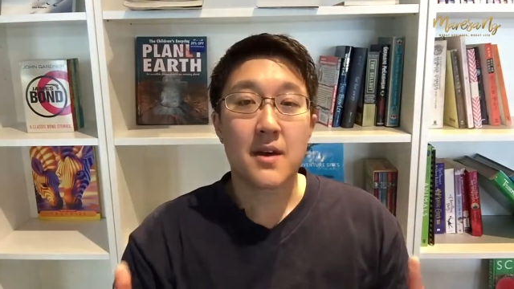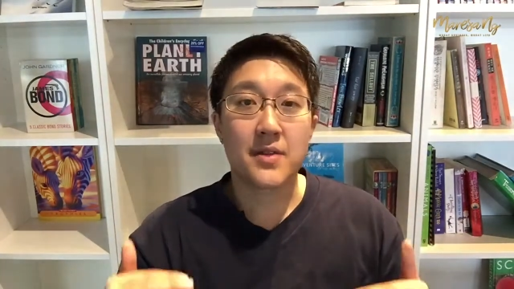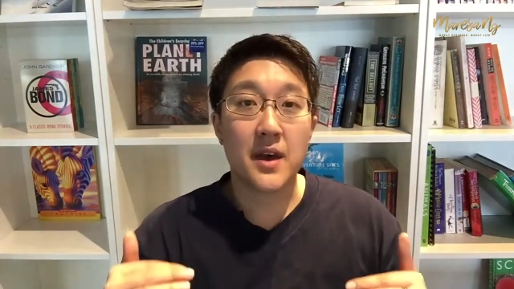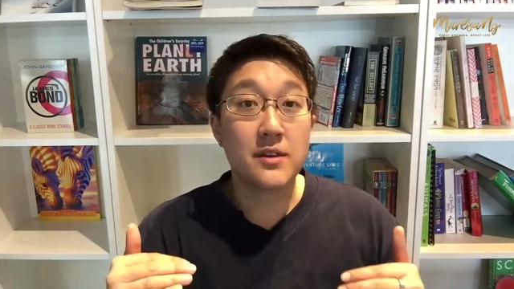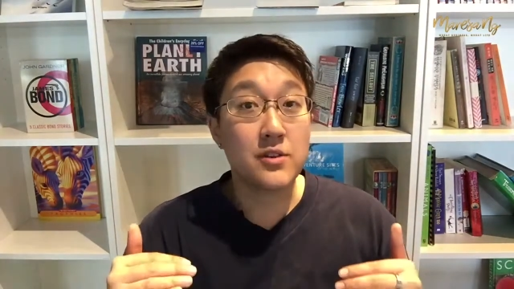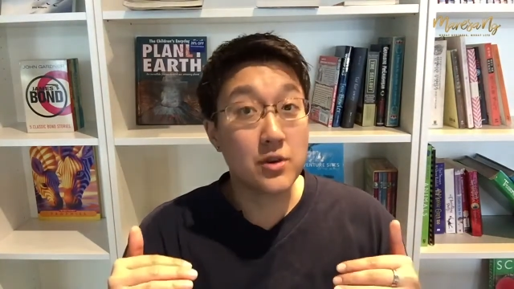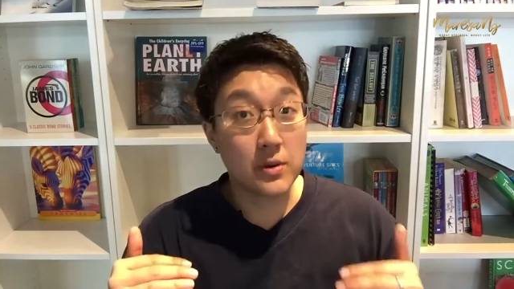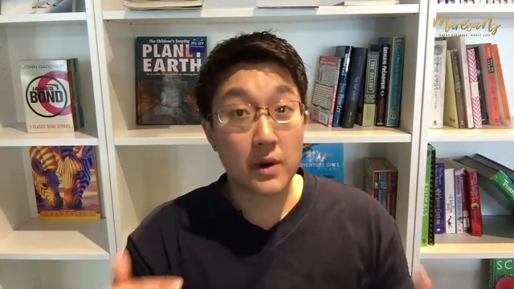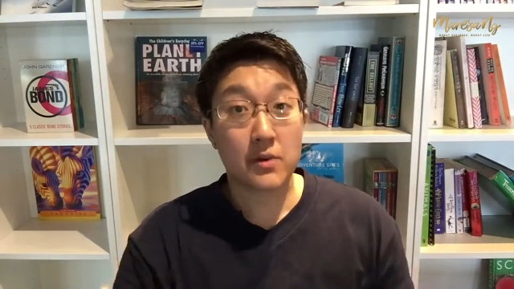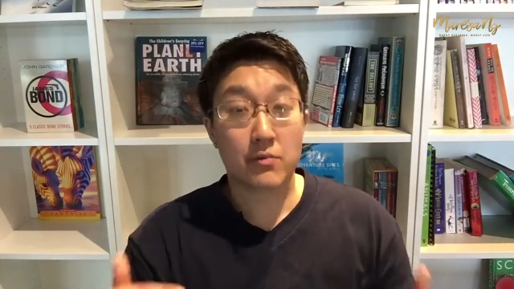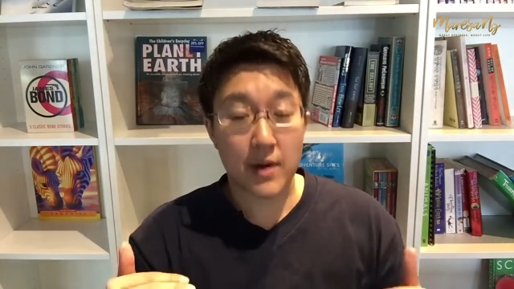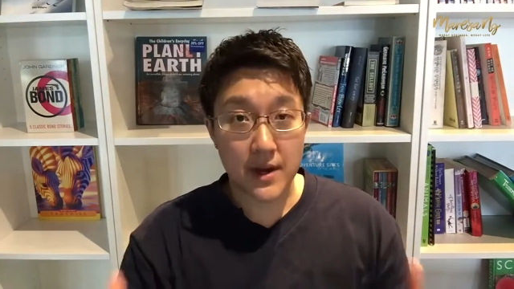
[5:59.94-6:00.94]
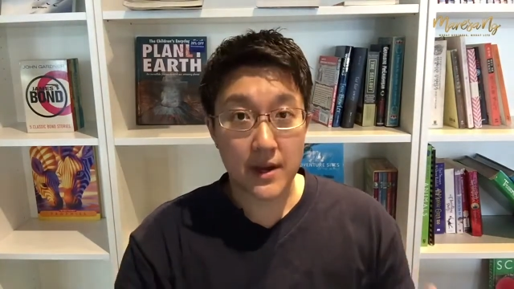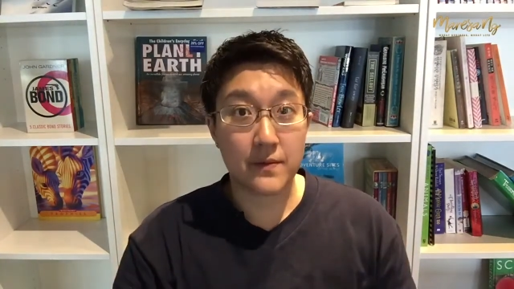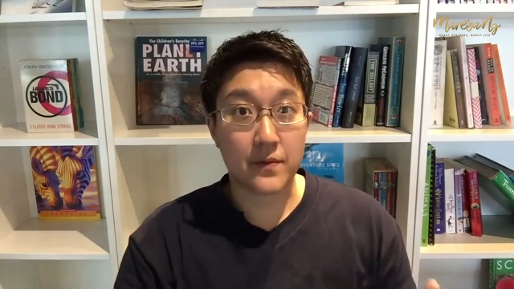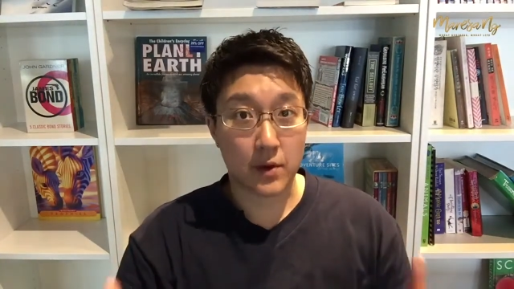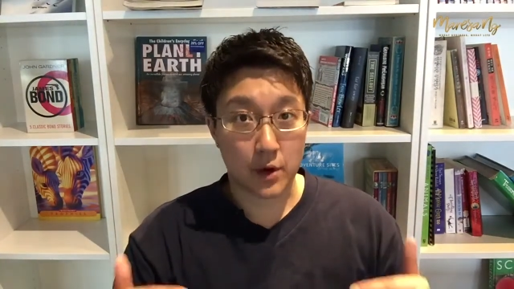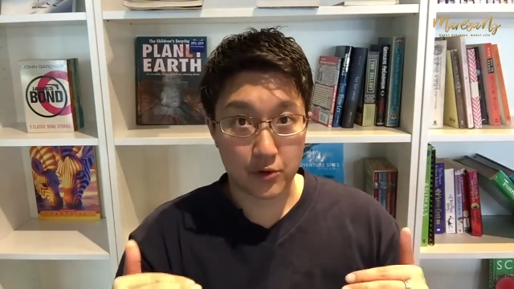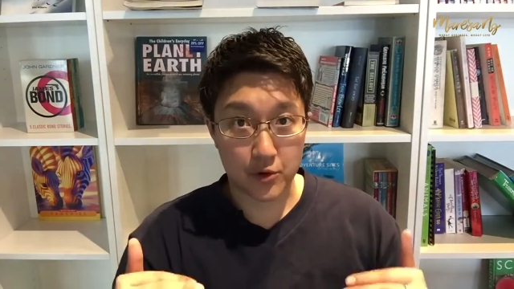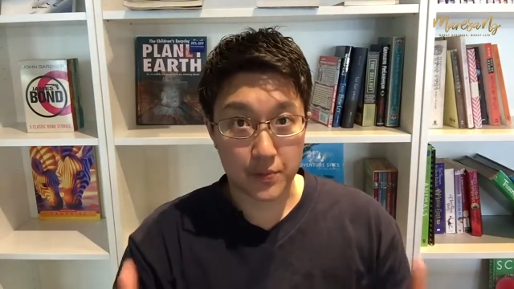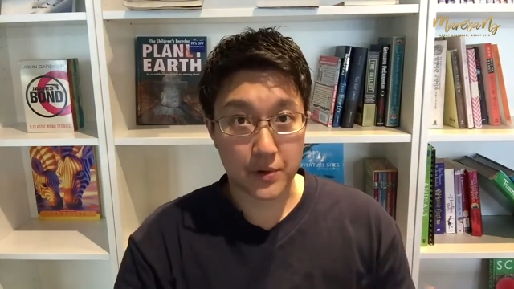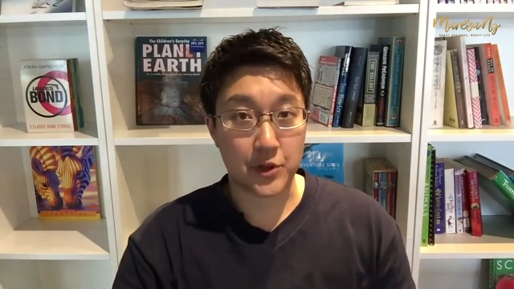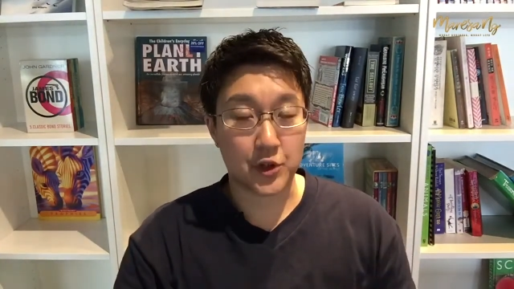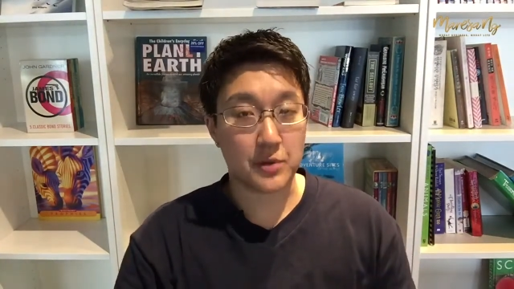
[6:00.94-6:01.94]
then you are ready for
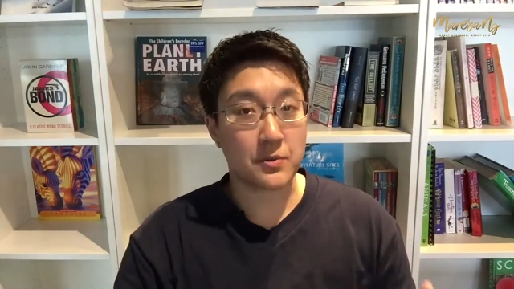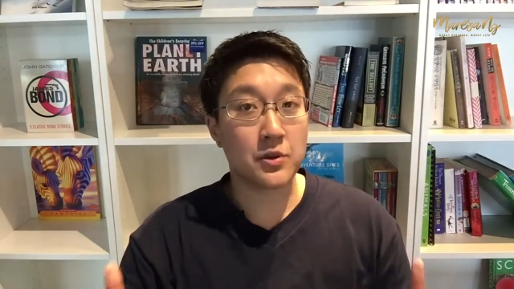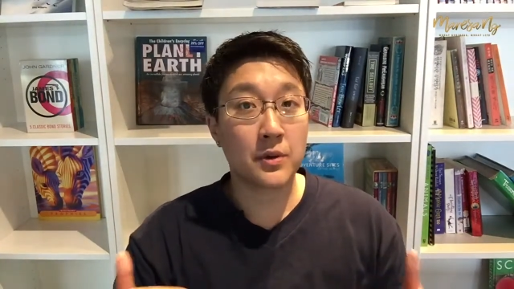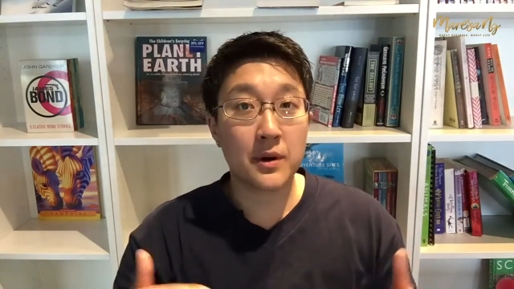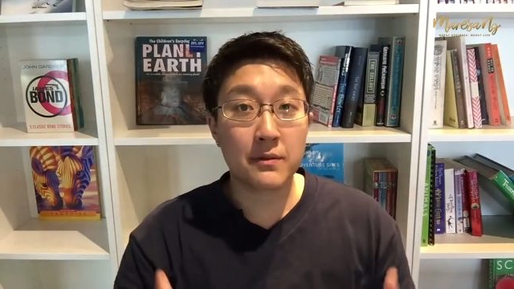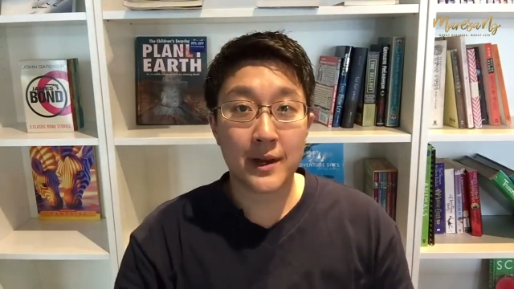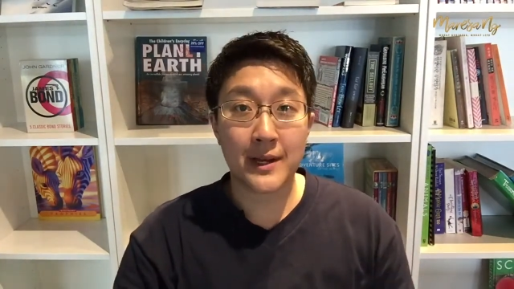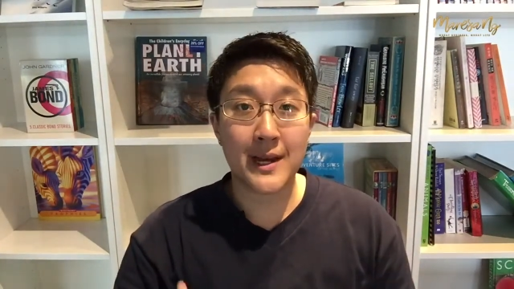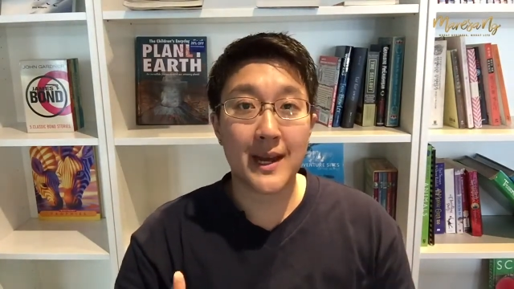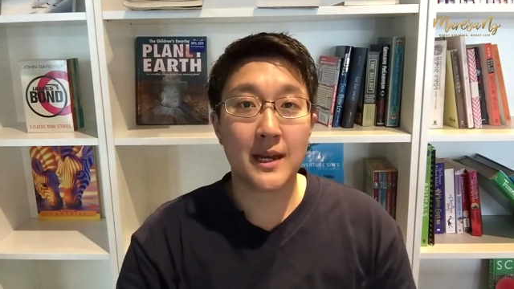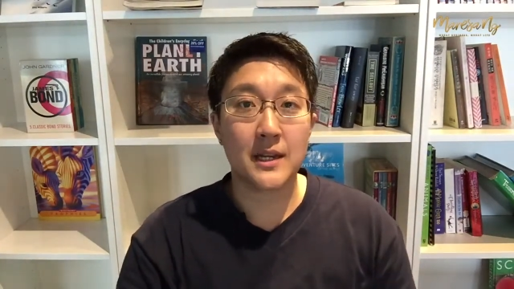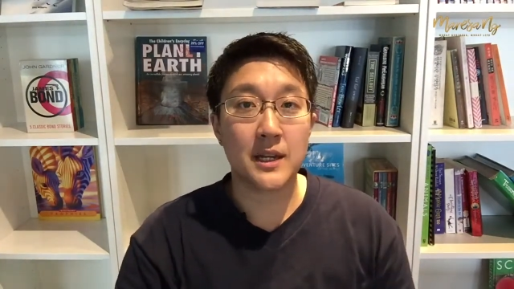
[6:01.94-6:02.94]
entrepreneurship. You are ready at